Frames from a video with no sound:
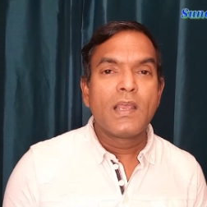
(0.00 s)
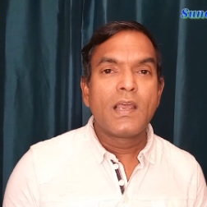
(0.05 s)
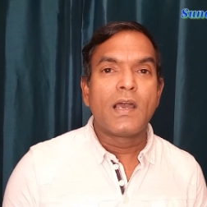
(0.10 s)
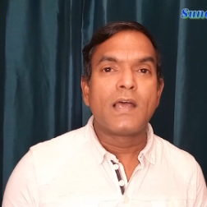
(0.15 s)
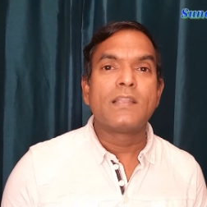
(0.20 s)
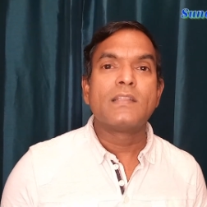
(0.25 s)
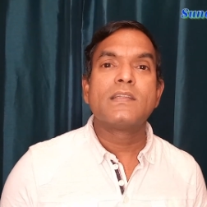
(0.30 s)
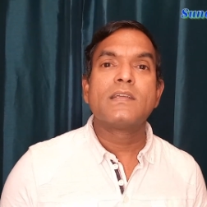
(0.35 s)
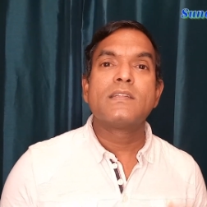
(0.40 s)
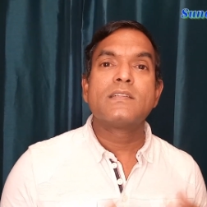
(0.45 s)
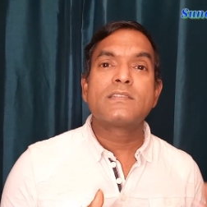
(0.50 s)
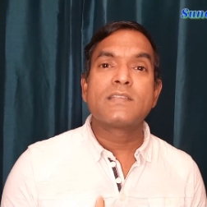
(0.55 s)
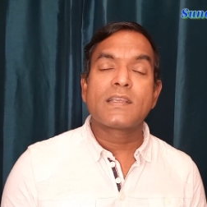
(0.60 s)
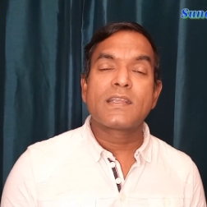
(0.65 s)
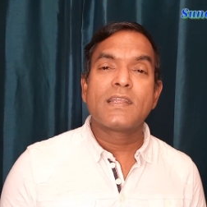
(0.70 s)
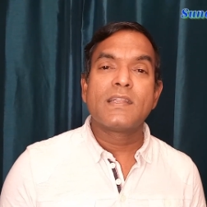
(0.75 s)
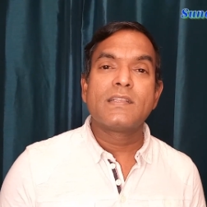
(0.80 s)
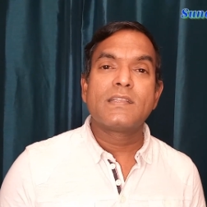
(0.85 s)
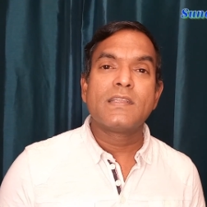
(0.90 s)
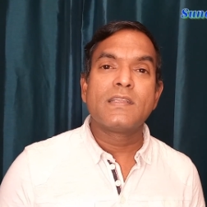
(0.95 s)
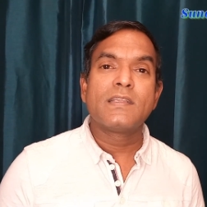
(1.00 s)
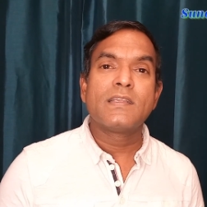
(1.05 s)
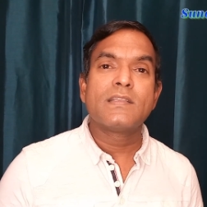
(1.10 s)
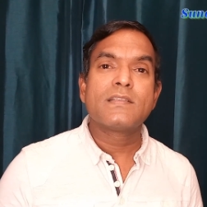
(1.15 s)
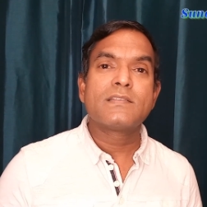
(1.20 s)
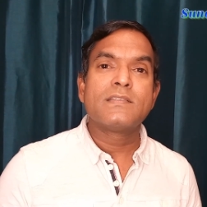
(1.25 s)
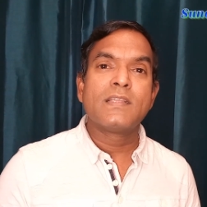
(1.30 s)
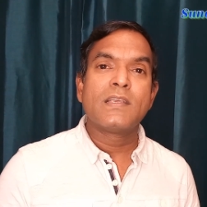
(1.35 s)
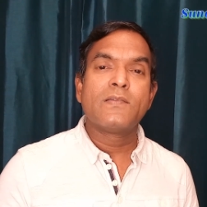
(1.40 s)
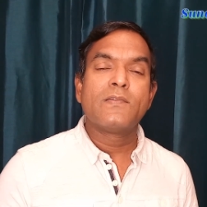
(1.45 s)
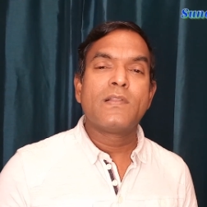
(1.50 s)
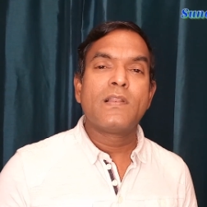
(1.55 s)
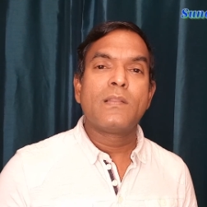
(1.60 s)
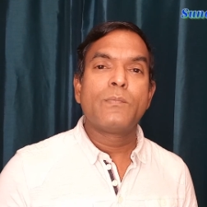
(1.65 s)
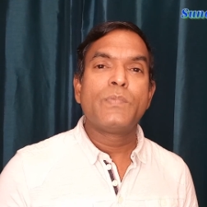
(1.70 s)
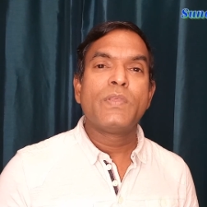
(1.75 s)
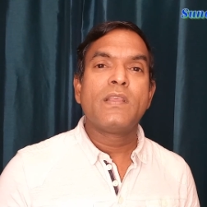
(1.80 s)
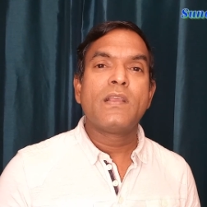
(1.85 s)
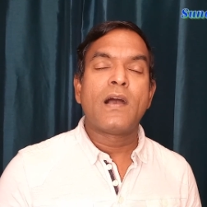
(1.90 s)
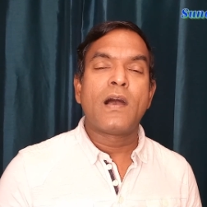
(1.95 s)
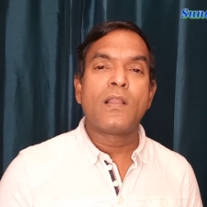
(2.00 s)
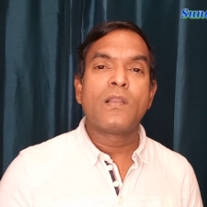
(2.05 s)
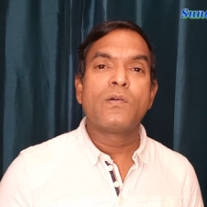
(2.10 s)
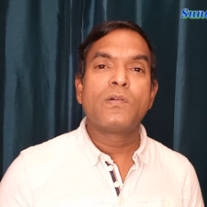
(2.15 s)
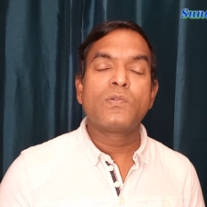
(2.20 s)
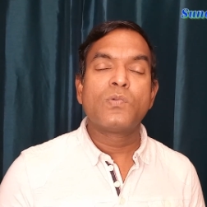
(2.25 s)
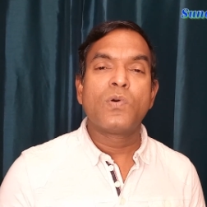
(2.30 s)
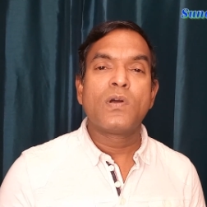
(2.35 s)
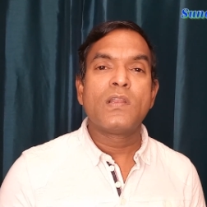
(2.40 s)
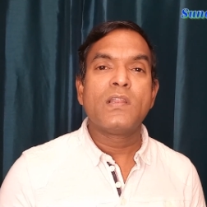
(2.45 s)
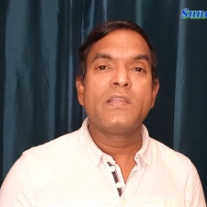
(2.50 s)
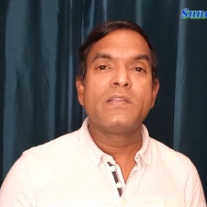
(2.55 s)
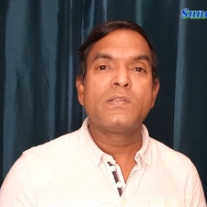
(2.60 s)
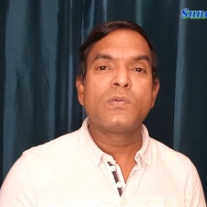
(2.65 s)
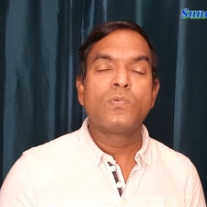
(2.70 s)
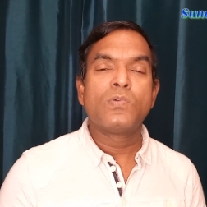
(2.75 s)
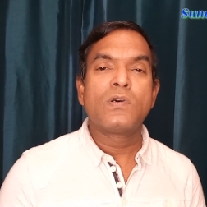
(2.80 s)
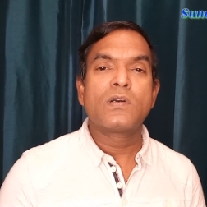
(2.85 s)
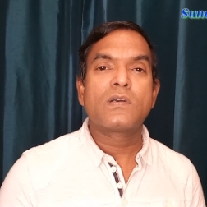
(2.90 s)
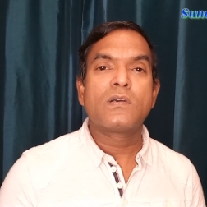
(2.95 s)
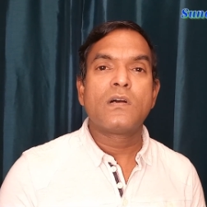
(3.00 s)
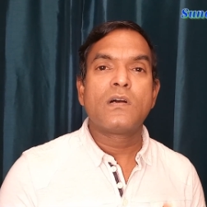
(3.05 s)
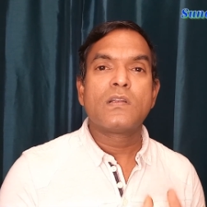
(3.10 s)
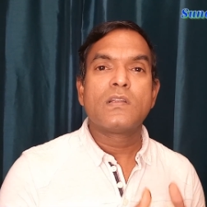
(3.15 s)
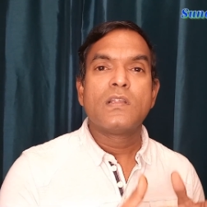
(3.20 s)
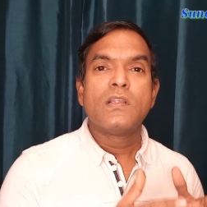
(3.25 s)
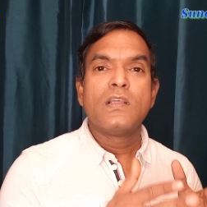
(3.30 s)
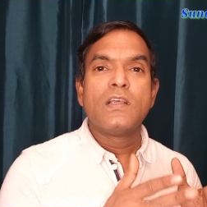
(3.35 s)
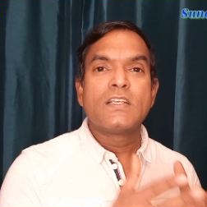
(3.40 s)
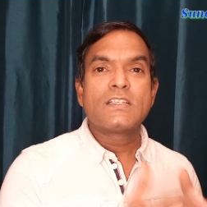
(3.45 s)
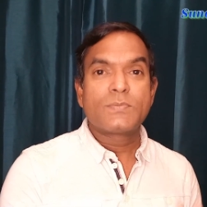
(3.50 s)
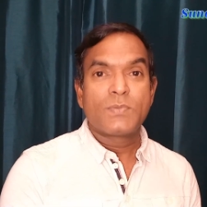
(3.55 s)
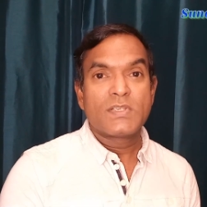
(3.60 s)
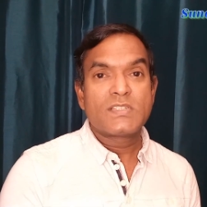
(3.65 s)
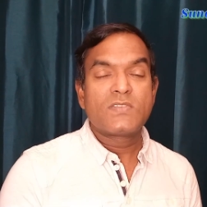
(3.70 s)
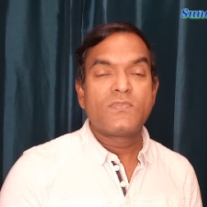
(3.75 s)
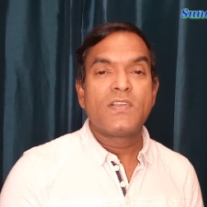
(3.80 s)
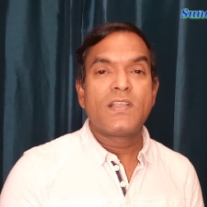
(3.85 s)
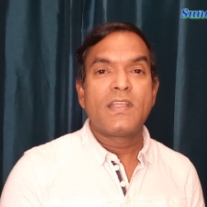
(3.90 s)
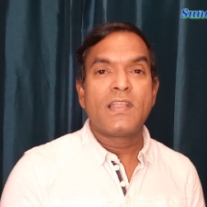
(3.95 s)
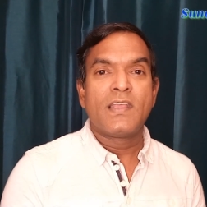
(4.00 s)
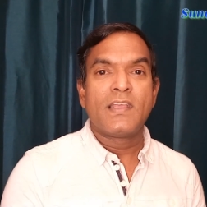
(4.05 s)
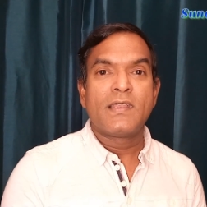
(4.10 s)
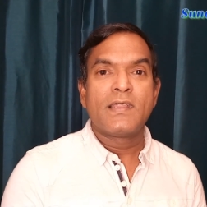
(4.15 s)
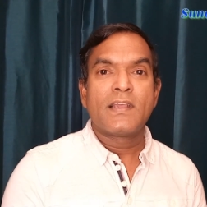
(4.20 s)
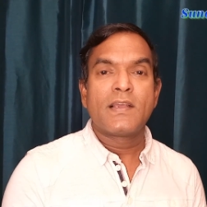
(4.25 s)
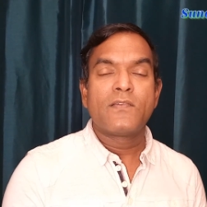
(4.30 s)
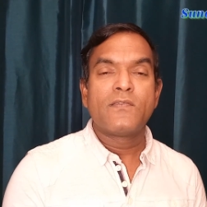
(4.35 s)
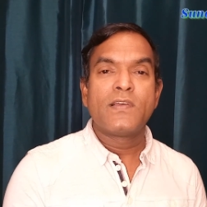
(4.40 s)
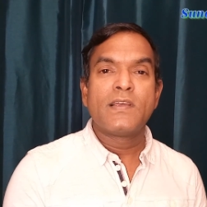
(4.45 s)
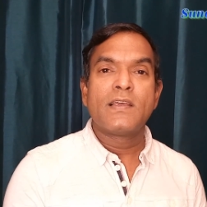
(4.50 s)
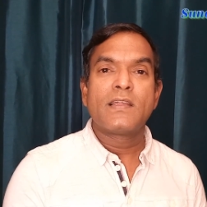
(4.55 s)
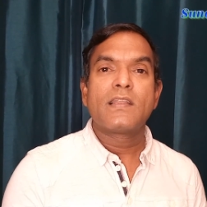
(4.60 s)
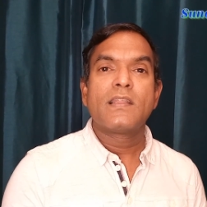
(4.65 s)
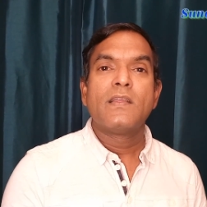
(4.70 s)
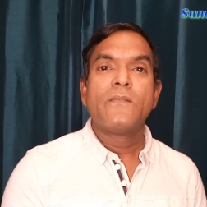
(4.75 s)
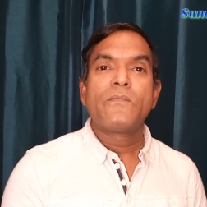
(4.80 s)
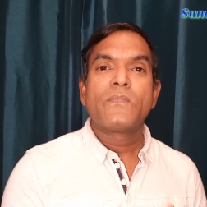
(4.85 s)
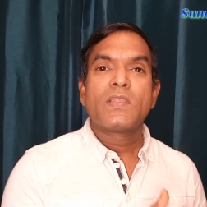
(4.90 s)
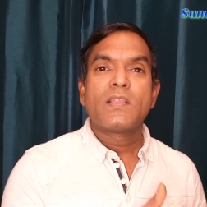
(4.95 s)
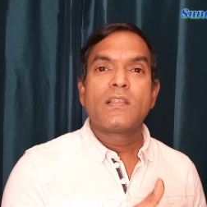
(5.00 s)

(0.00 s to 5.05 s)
And then second thing is they will be allowed only to work on specific area where